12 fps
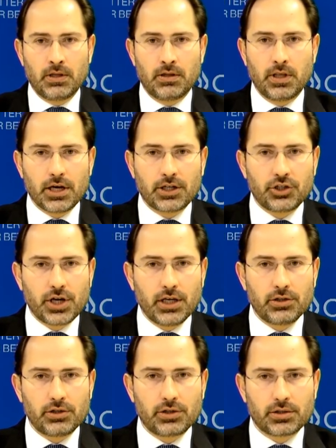The
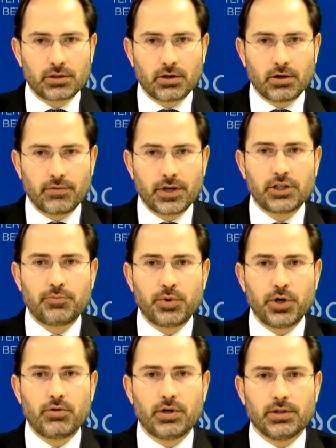exchange of
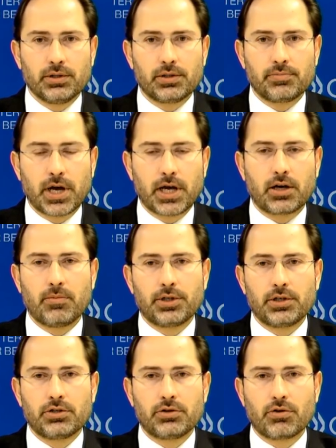experience by
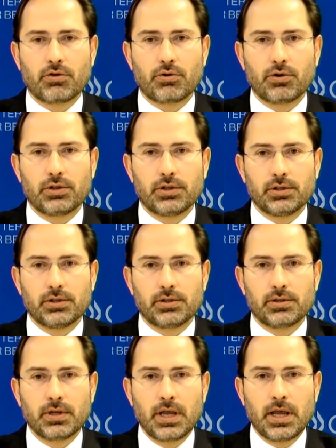competition
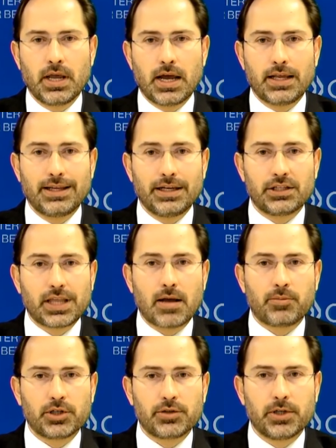authorities and the
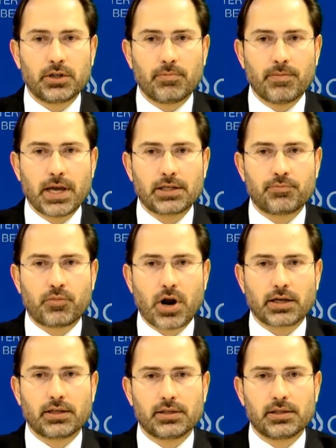establishment of best
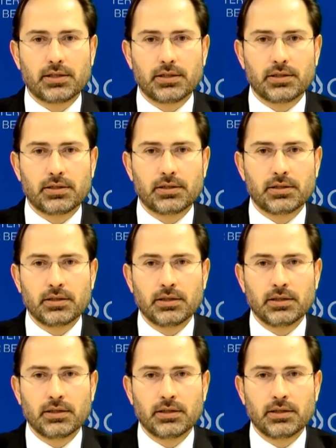practices